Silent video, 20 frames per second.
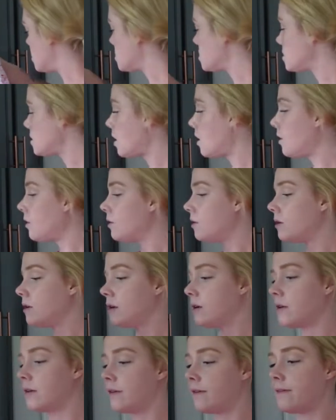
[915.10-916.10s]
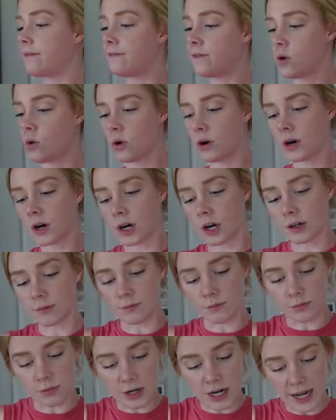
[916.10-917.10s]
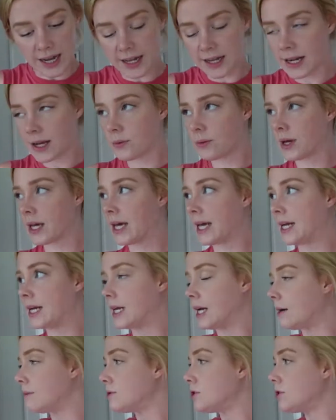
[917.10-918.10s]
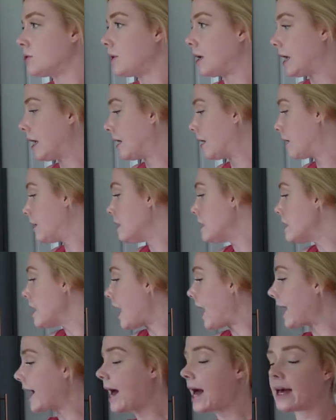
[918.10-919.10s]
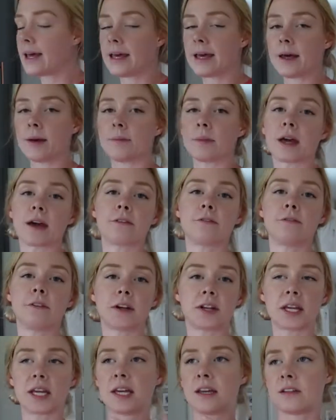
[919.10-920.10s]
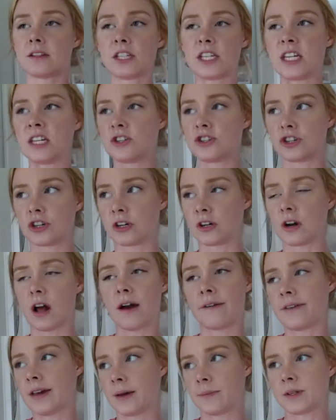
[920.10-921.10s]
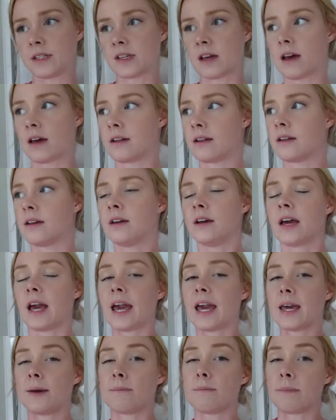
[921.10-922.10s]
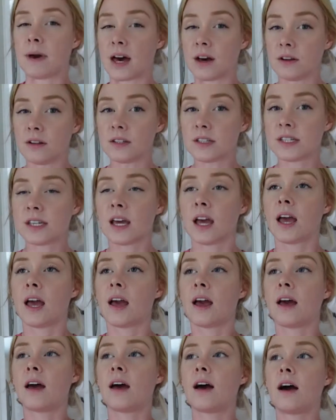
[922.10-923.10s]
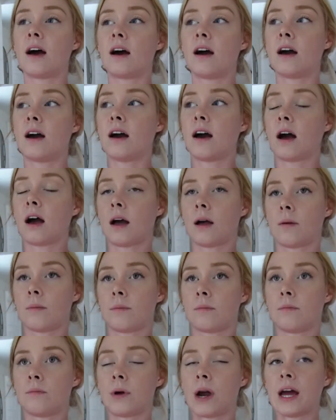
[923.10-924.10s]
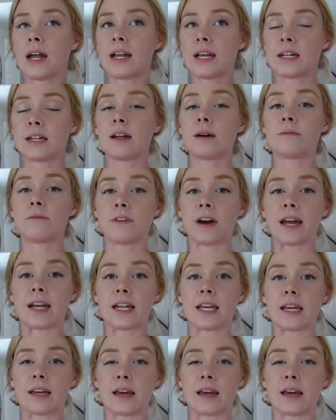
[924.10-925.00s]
So for Brett, we ended up doing, I got him like a funny t-shirt off Amazon, a belt. Brett ended up finding,